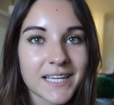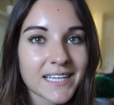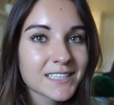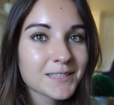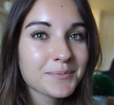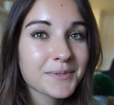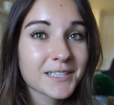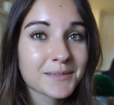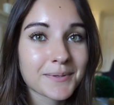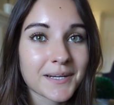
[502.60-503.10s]

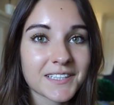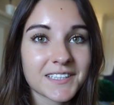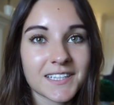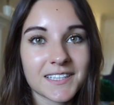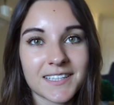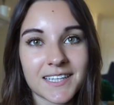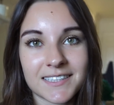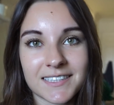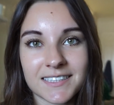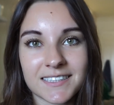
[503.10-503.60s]
that's to be
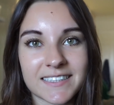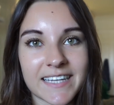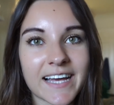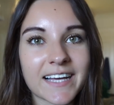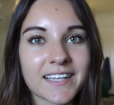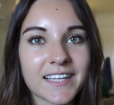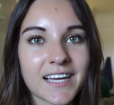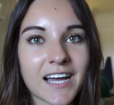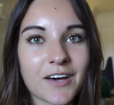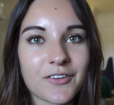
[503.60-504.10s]
expected. That's
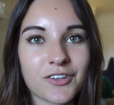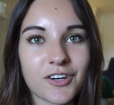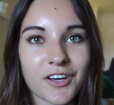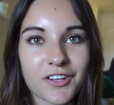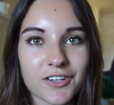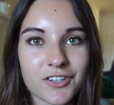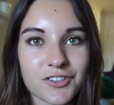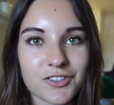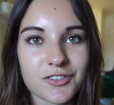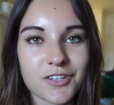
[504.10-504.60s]
exactly how the
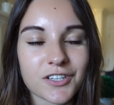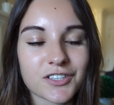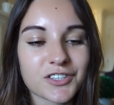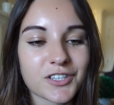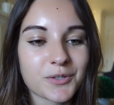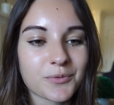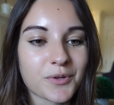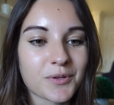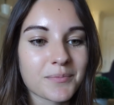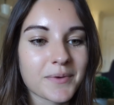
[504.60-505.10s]
other
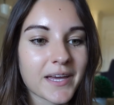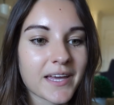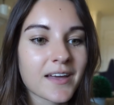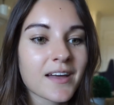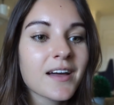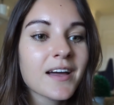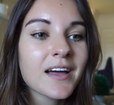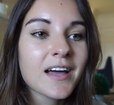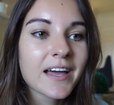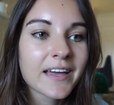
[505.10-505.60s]
introduction with my